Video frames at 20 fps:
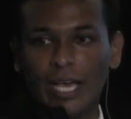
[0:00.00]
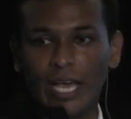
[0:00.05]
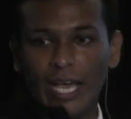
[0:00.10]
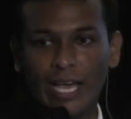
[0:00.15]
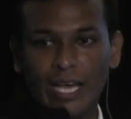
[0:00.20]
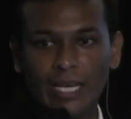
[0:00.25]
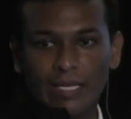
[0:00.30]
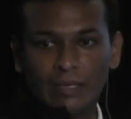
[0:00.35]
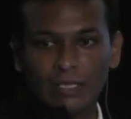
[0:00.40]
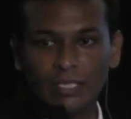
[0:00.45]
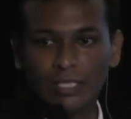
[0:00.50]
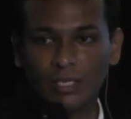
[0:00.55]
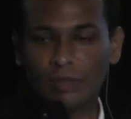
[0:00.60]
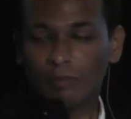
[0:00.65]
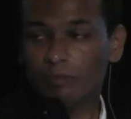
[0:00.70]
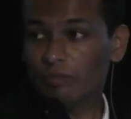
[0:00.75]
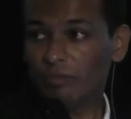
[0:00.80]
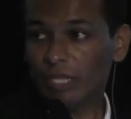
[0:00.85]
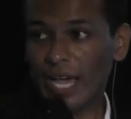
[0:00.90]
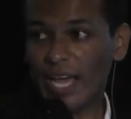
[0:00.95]
And
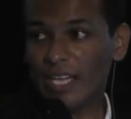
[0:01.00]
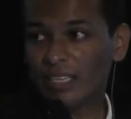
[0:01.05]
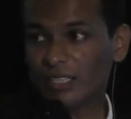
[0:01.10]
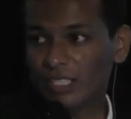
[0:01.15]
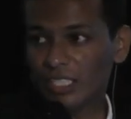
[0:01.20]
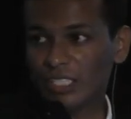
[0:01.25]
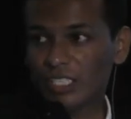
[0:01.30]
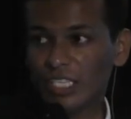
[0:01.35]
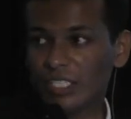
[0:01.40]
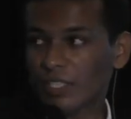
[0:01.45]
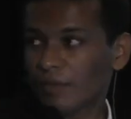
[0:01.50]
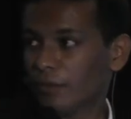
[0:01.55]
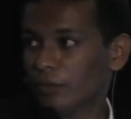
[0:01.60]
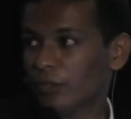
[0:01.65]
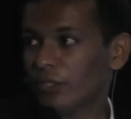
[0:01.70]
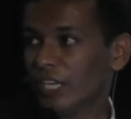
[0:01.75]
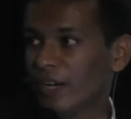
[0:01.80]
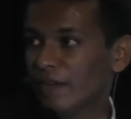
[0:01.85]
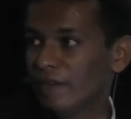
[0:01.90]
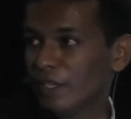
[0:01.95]
at the
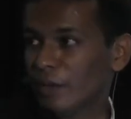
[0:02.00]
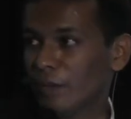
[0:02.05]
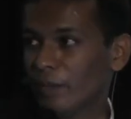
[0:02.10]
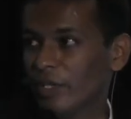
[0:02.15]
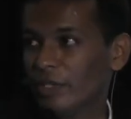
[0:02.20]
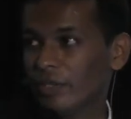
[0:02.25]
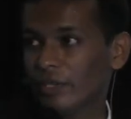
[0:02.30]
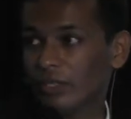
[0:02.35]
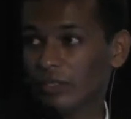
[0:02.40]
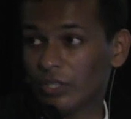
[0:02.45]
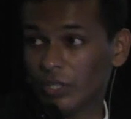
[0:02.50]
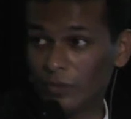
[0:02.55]
TensorFlow Dev Summit here,